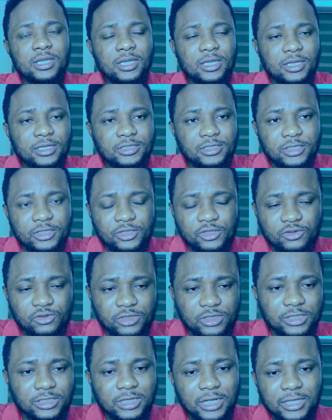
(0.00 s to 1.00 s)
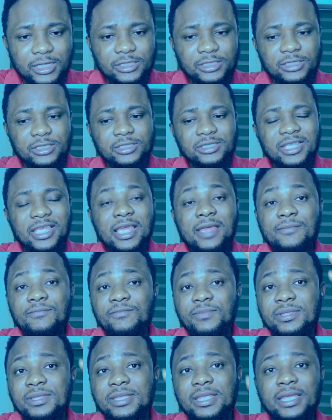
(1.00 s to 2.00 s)
security challenges,
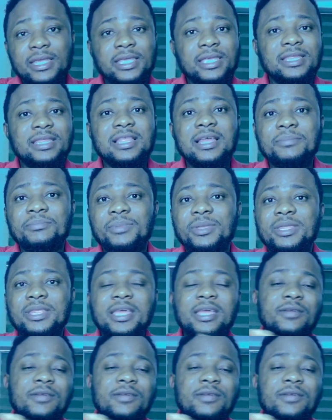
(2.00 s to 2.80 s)
every day kidnapping,